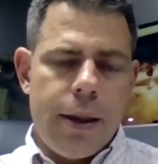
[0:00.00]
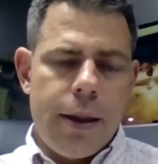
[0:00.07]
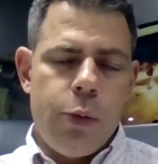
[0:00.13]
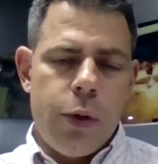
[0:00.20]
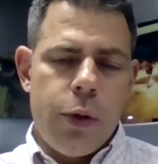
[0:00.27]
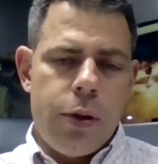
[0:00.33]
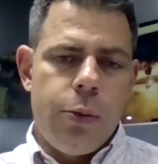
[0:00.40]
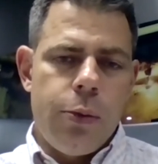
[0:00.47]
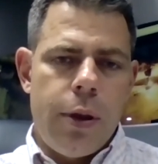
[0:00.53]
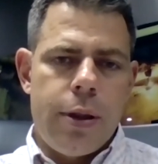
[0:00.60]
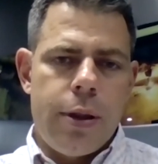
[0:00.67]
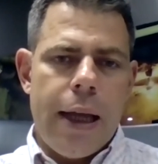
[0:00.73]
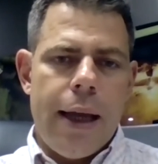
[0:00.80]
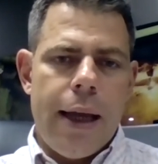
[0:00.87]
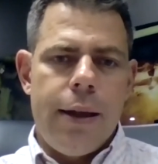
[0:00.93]
that can
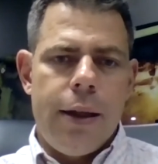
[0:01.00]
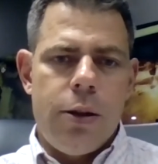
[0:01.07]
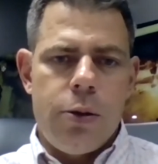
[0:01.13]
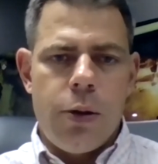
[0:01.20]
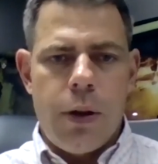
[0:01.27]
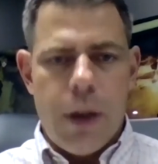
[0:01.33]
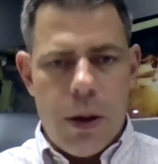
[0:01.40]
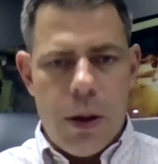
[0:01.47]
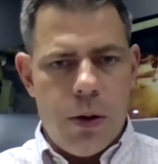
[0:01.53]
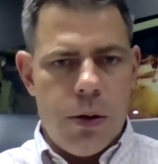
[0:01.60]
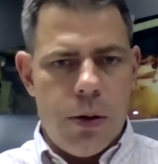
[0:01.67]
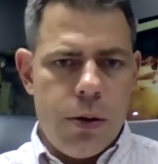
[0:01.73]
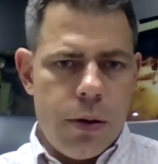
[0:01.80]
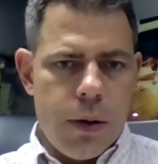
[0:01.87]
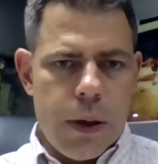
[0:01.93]
withstand these sort of
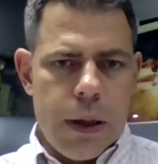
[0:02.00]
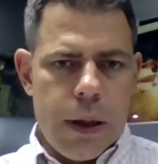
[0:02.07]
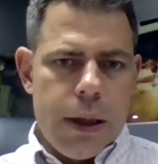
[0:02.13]
issues,